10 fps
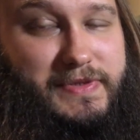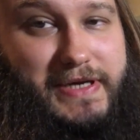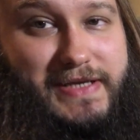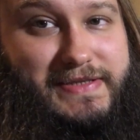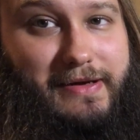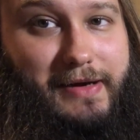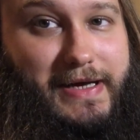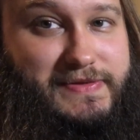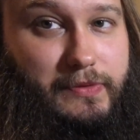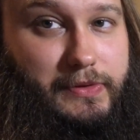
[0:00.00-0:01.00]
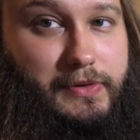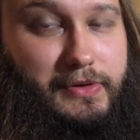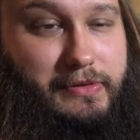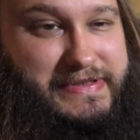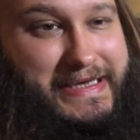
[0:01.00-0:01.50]
Besides that last one.
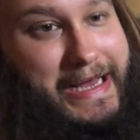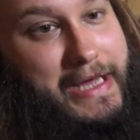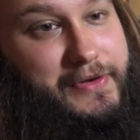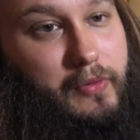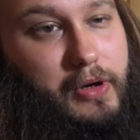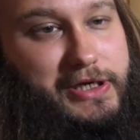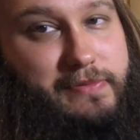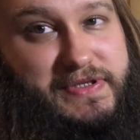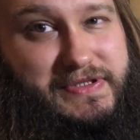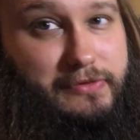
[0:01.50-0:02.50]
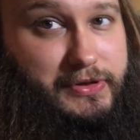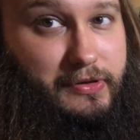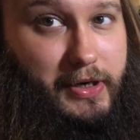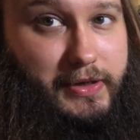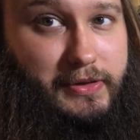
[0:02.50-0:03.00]
It was kind of wonky, but still looked
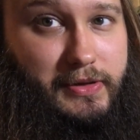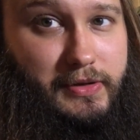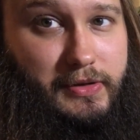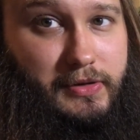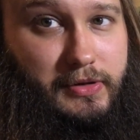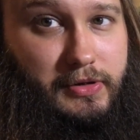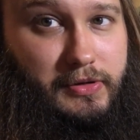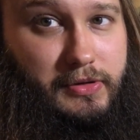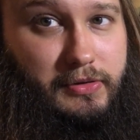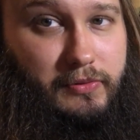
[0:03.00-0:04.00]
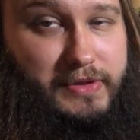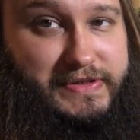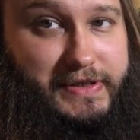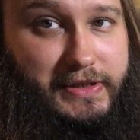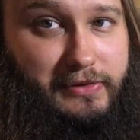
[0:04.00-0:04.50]
great. Once
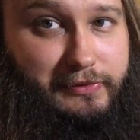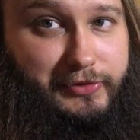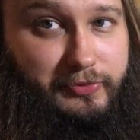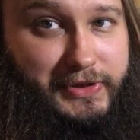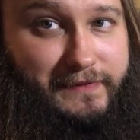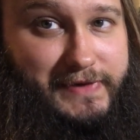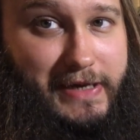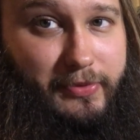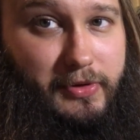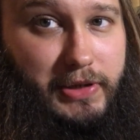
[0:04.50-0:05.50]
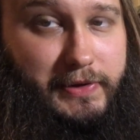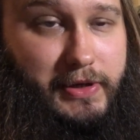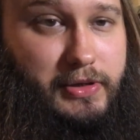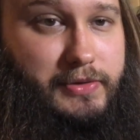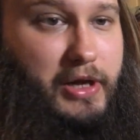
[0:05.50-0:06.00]
again, a little bit of taper on
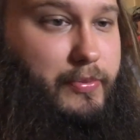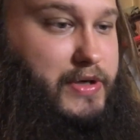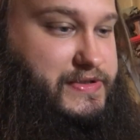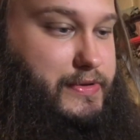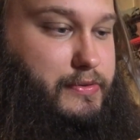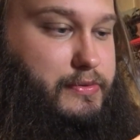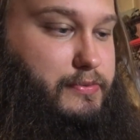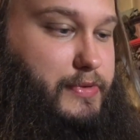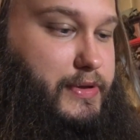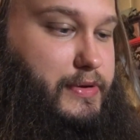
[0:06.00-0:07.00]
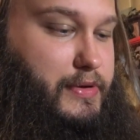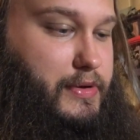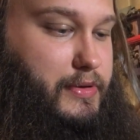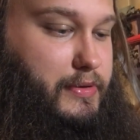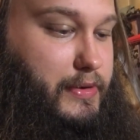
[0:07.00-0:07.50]
there. Not much though, but
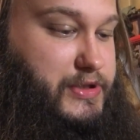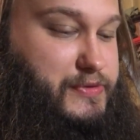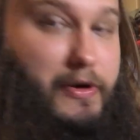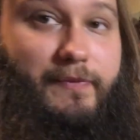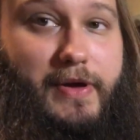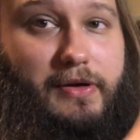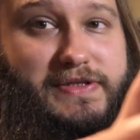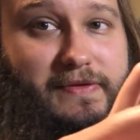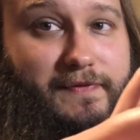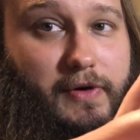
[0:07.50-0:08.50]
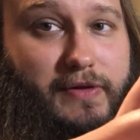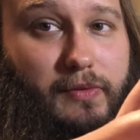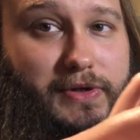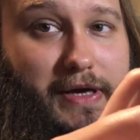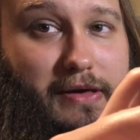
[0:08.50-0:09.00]
there's 12 pellets of
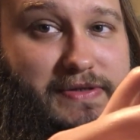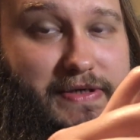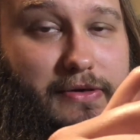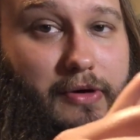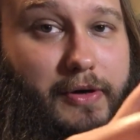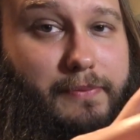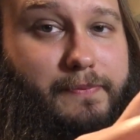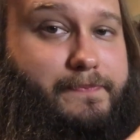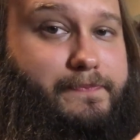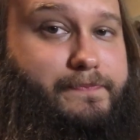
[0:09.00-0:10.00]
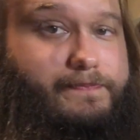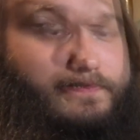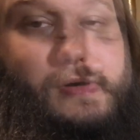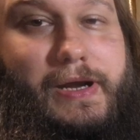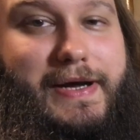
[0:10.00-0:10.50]
31 cal single hut.
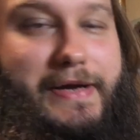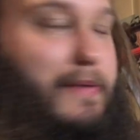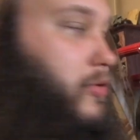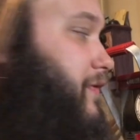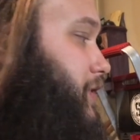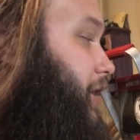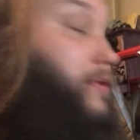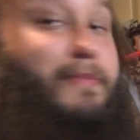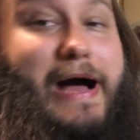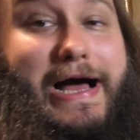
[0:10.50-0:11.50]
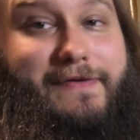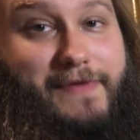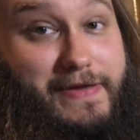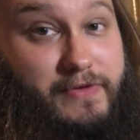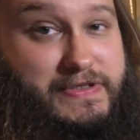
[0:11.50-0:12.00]
Alright, now moving on to my
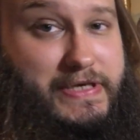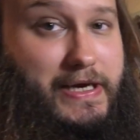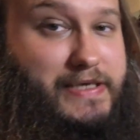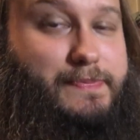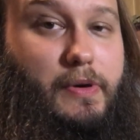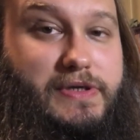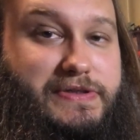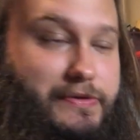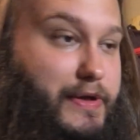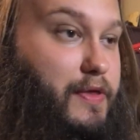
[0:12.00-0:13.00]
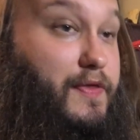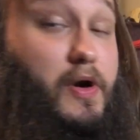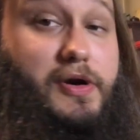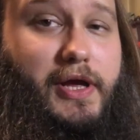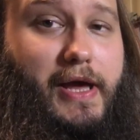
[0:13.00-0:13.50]
favorite size, personally,
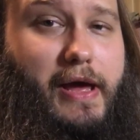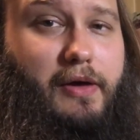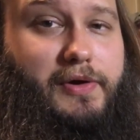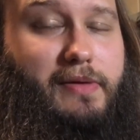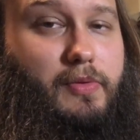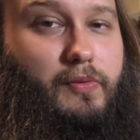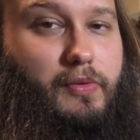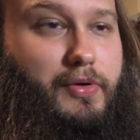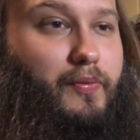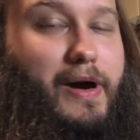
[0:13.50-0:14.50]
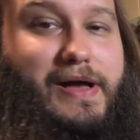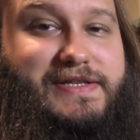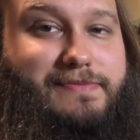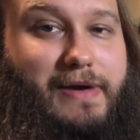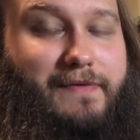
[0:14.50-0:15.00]
30 cal number 1. Why is
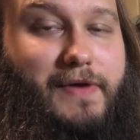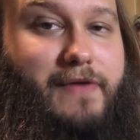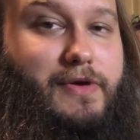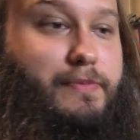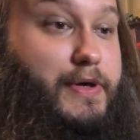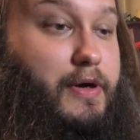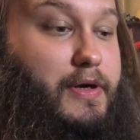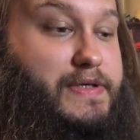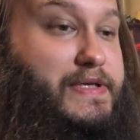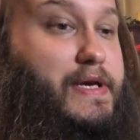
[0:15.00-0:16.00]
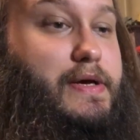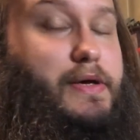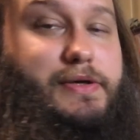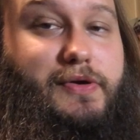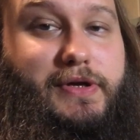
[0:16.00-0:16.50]
it my favorite? Because
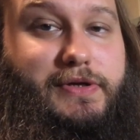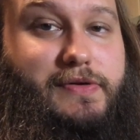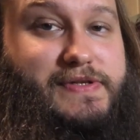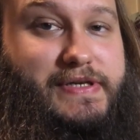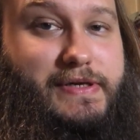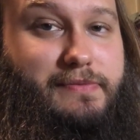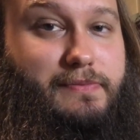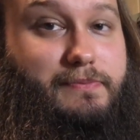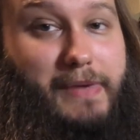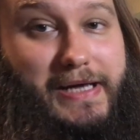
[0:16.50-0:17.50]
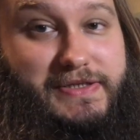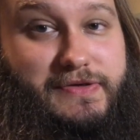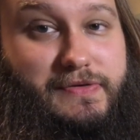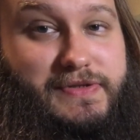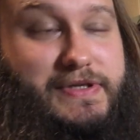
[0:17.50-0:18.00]
you can use it by
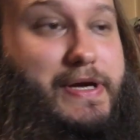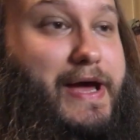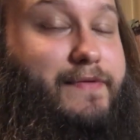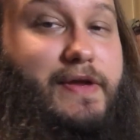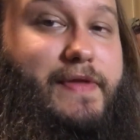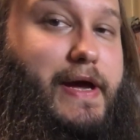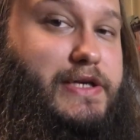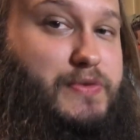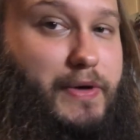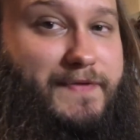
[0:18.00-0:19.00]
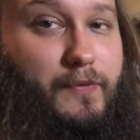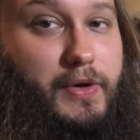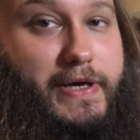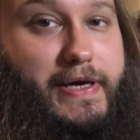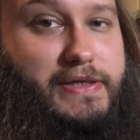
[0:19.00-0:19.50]
2s, everything
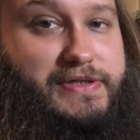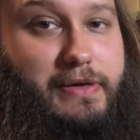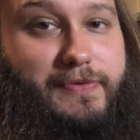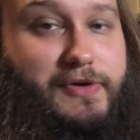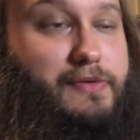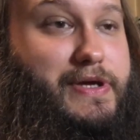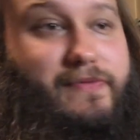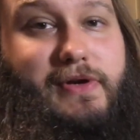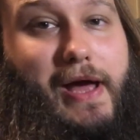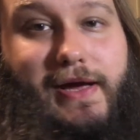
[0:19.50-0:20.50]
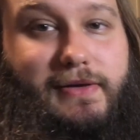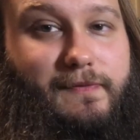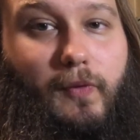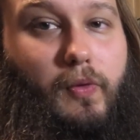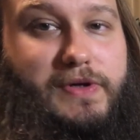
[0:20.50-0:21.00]
24 gauge up through even 8,
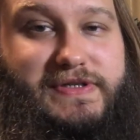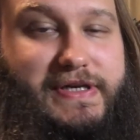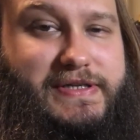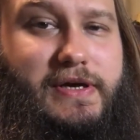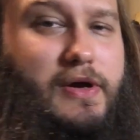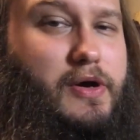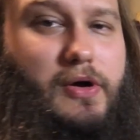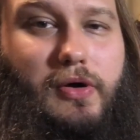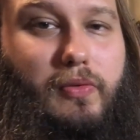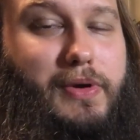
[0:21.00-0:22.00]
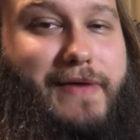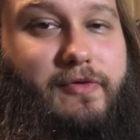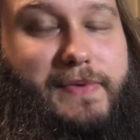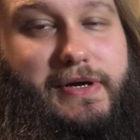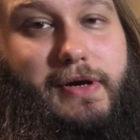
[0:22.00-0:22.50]
4, 6. Whatever
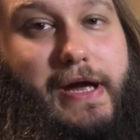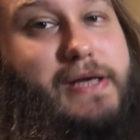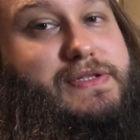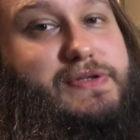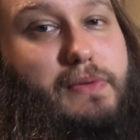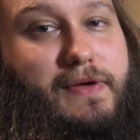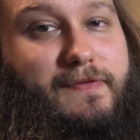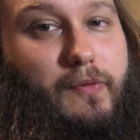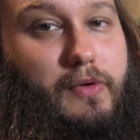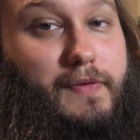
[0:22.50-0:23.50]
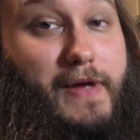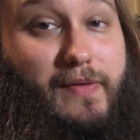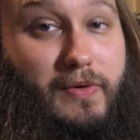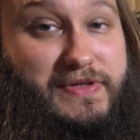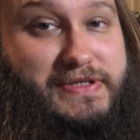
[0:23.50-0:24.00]
bigger gauge than 24, they
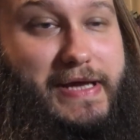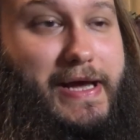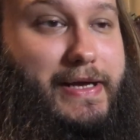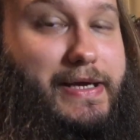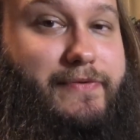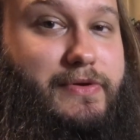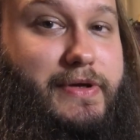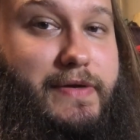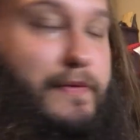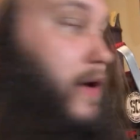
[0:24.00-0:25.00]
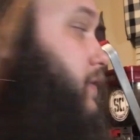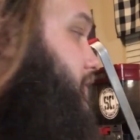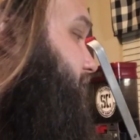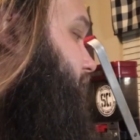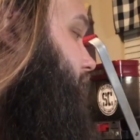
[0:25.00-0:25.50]
will stack evenly in those.